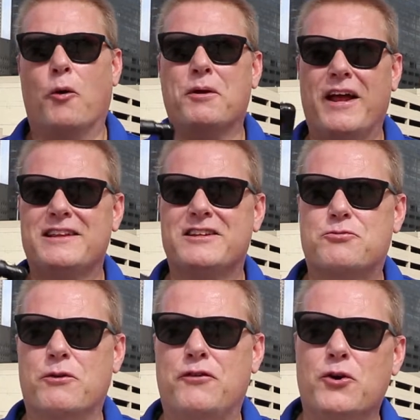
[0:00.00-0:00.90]
Hope you liked
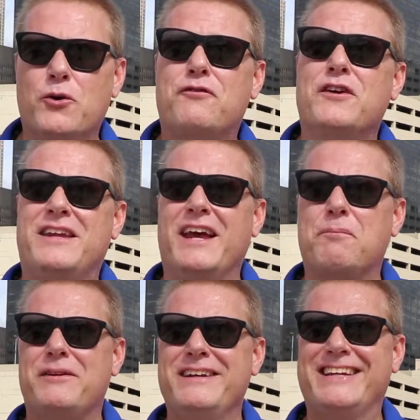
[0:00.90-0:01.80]
this review. If you did,
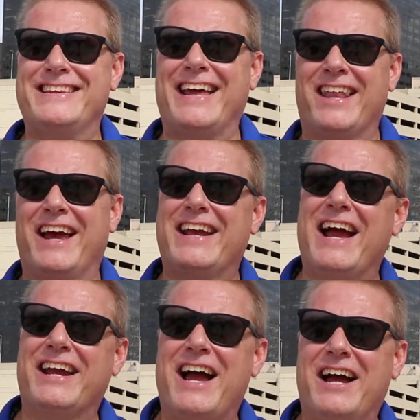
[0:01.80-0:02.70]
please hit that like
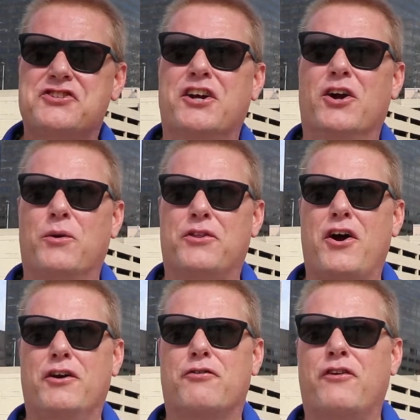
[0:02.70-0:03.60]
icon, share it with
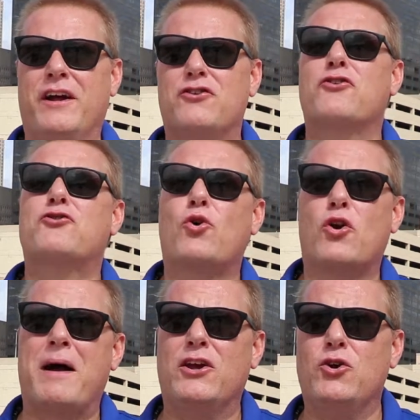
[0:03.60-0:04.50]
all your friends. Also go
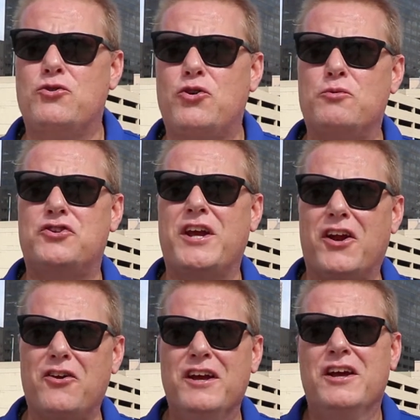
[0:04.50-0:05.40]
to my YouTube
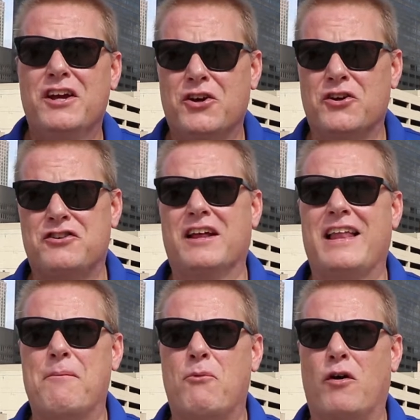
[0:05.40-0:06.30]
channel. You can see a
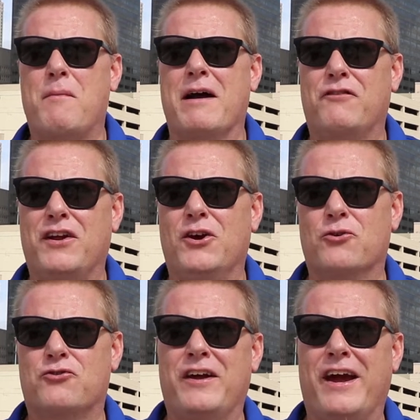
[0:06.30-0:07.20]
lot more of my
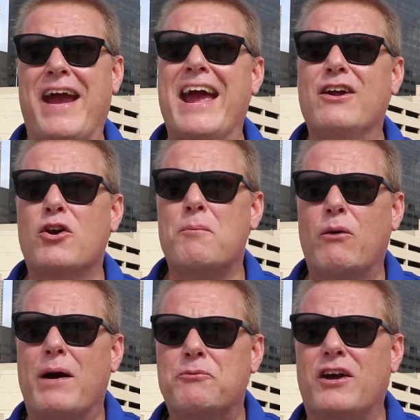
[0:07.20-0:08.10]
videos there. And go to my
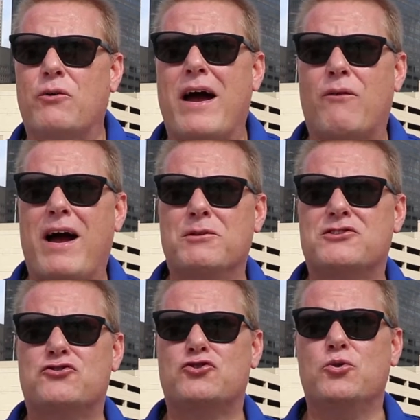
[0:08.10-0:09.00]
website,
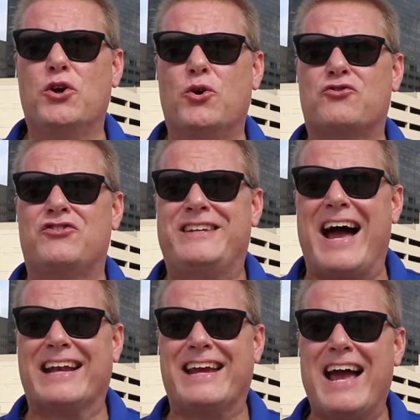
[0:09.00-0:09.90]

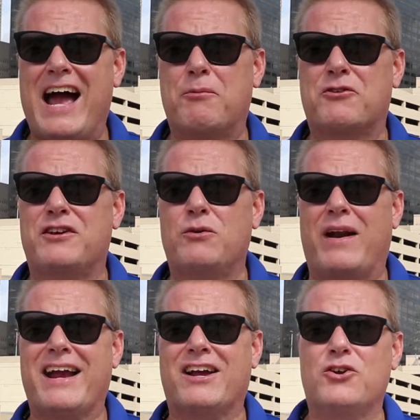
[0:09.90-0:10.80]
ronrobinsonstudios.com, to see
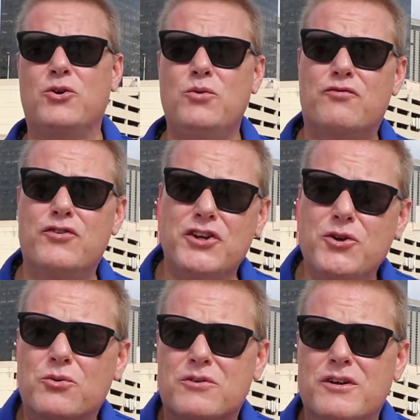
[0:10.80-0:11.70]
what I can do for
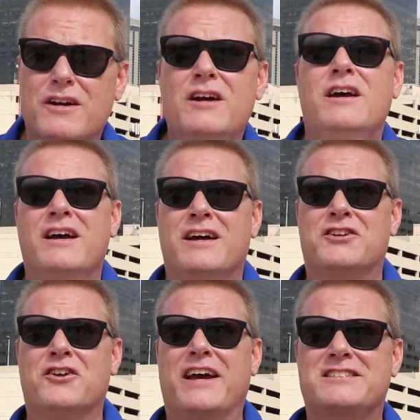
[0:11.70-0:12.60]
you.
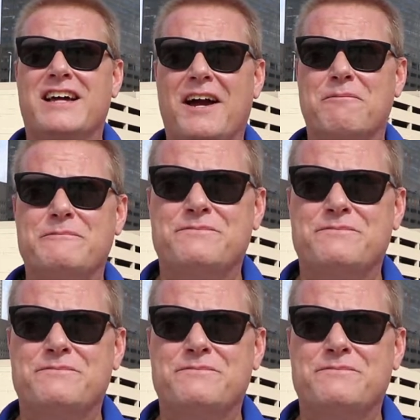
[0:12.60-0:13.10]
Until next time.